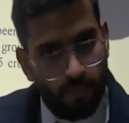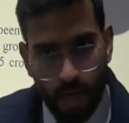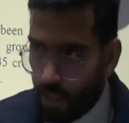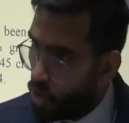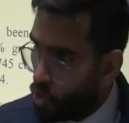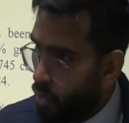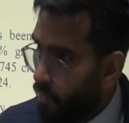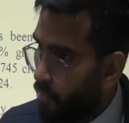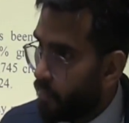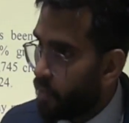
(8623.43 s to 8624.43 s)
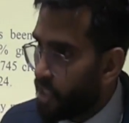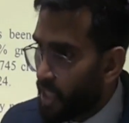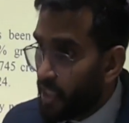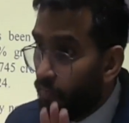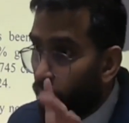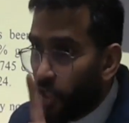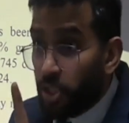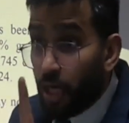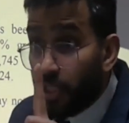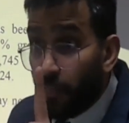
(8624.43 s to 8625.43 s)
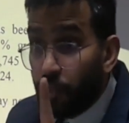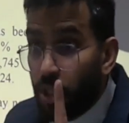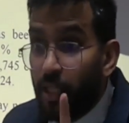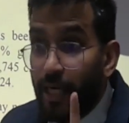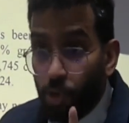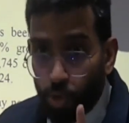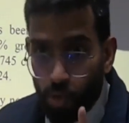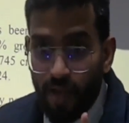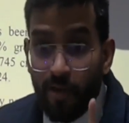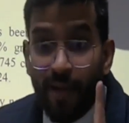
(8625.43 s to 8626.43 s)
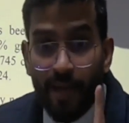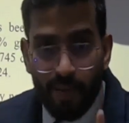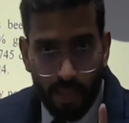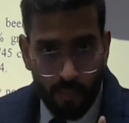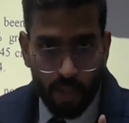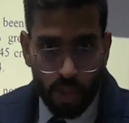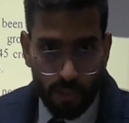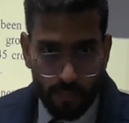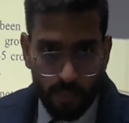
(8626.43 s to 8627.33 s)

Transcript: Understood? This is the first assumption that you do while by making budget.